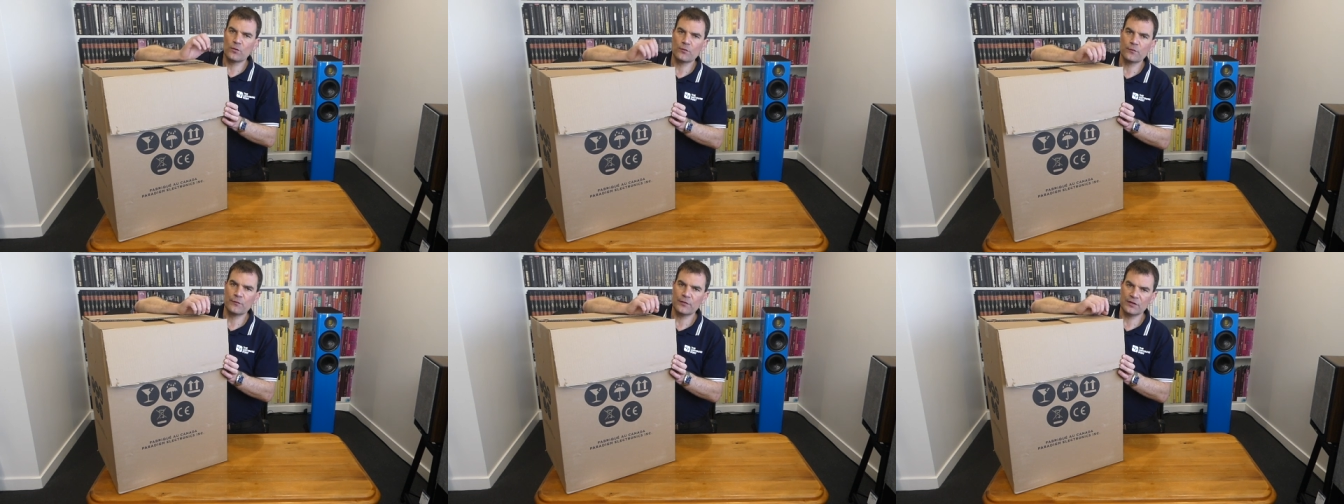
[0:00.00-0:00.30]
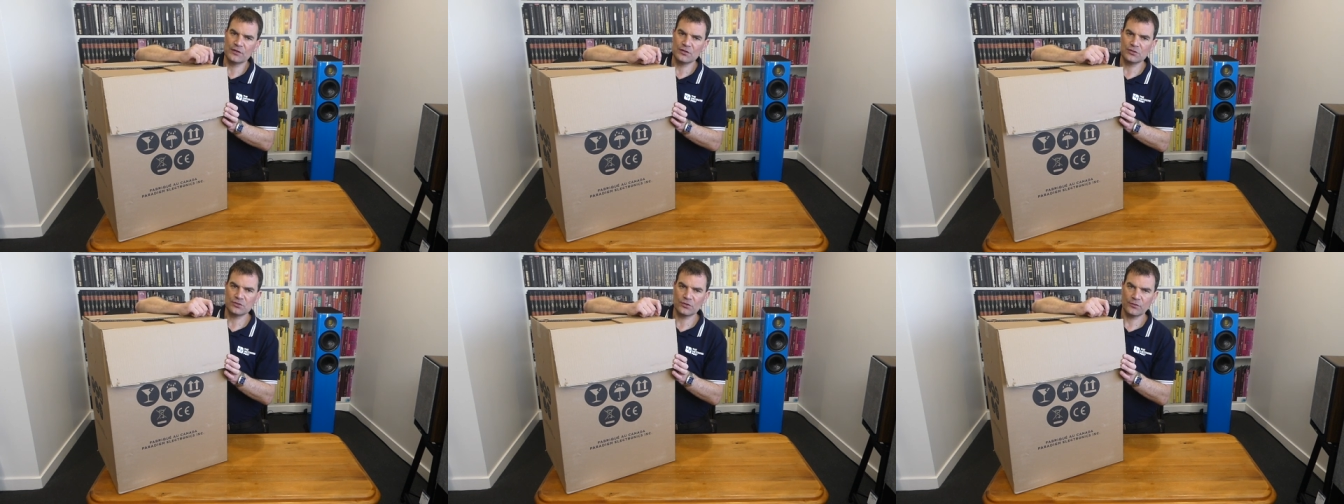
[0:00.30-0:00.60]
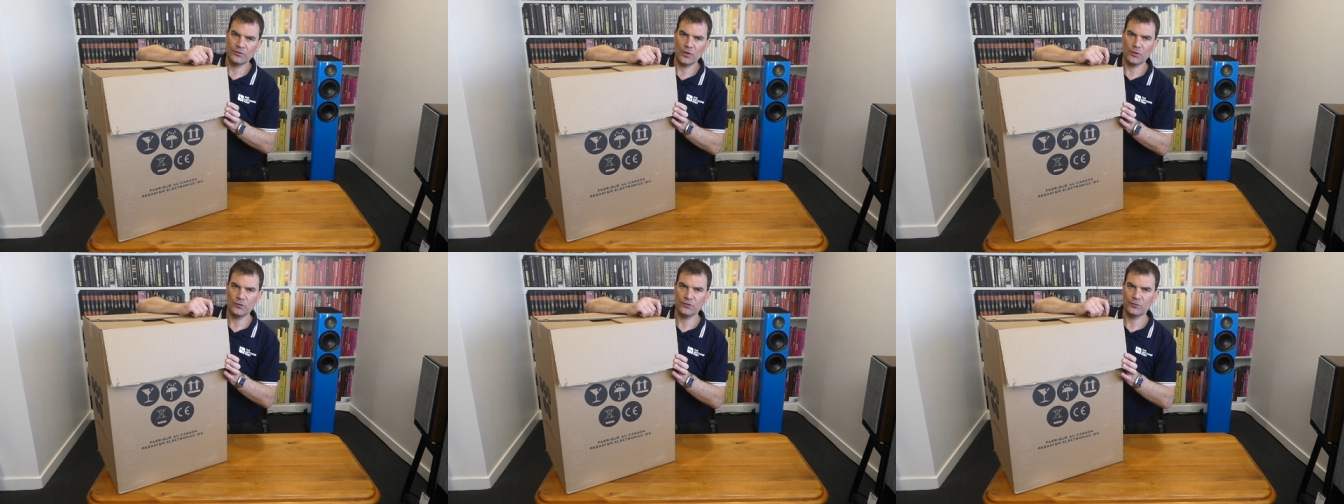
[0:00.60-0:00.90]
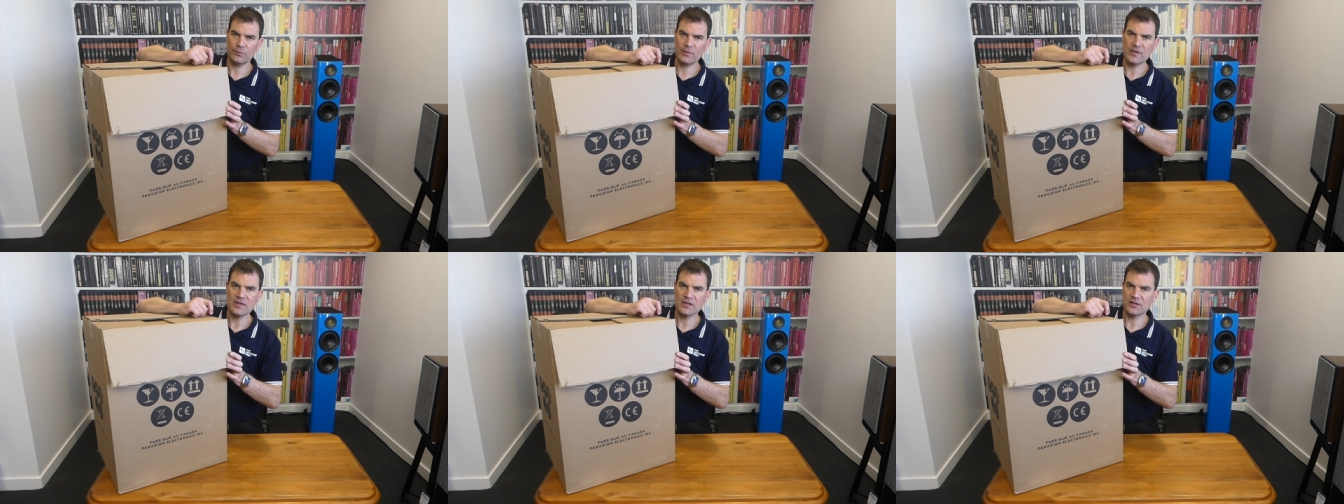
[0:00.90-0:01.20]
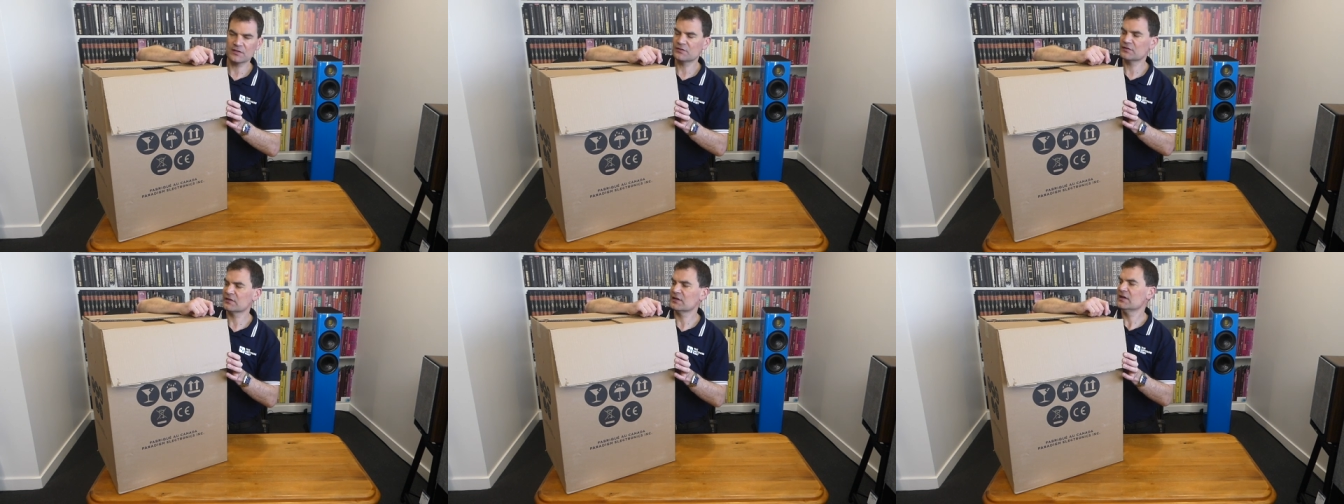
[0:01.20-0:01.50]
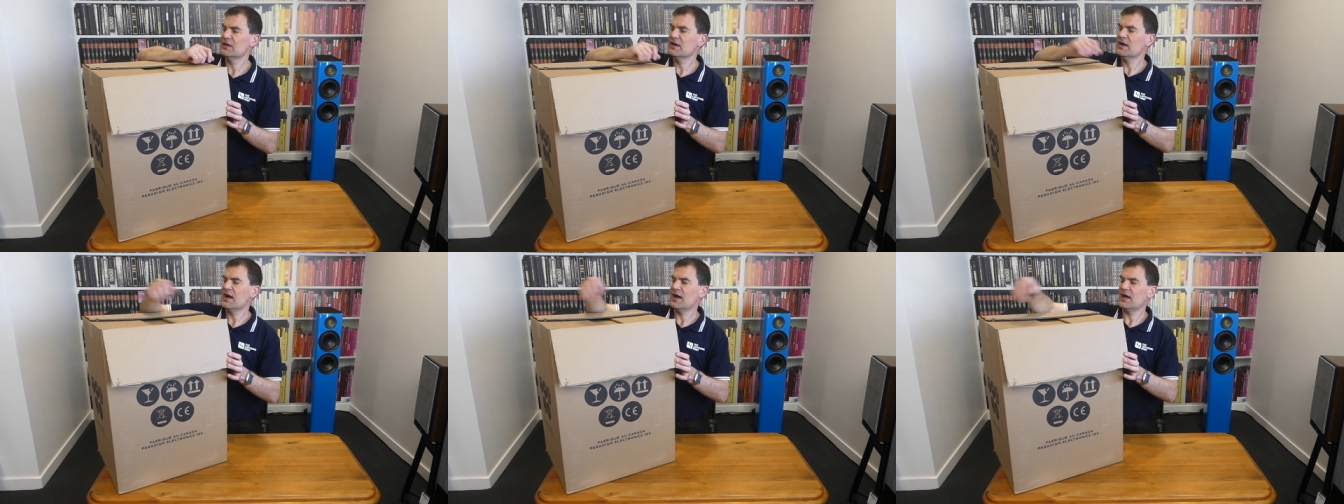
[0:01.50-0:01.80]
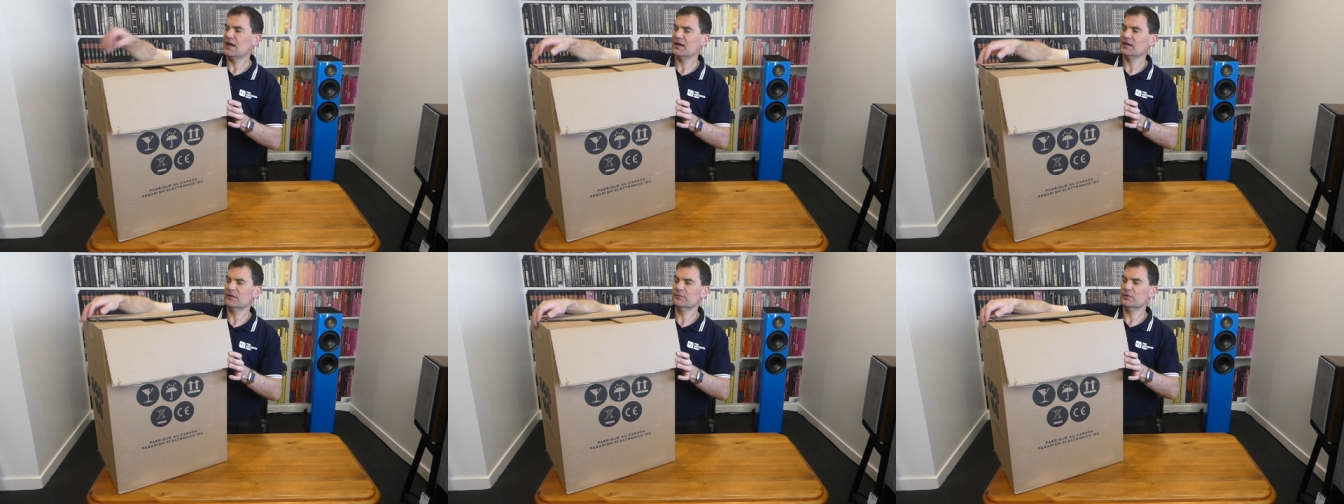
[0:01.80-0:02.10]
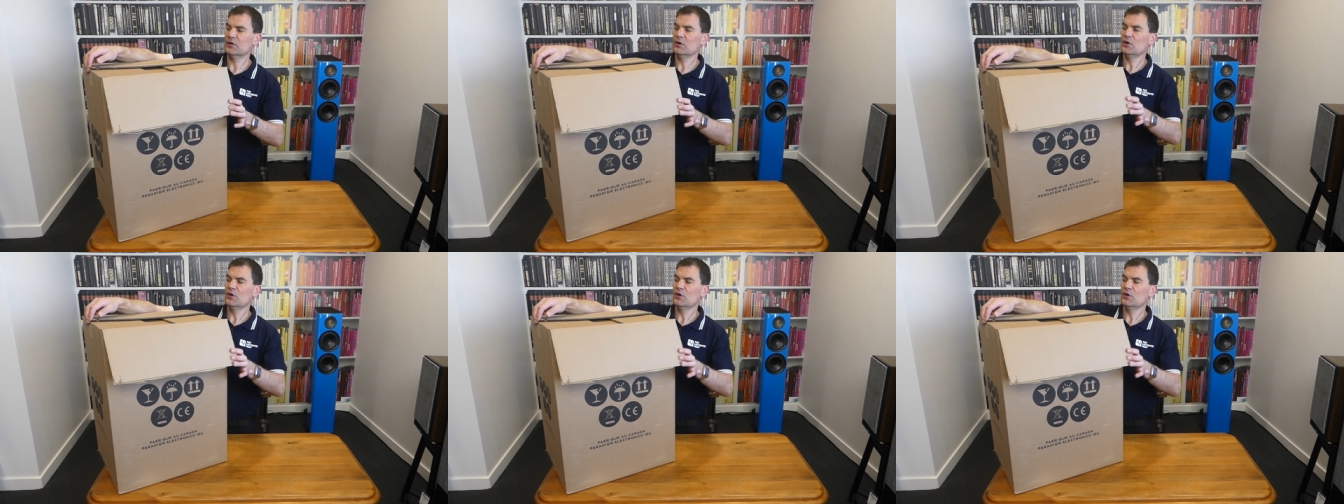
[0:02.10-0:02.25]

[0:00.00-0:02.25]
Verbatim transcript: finish on those speakers um,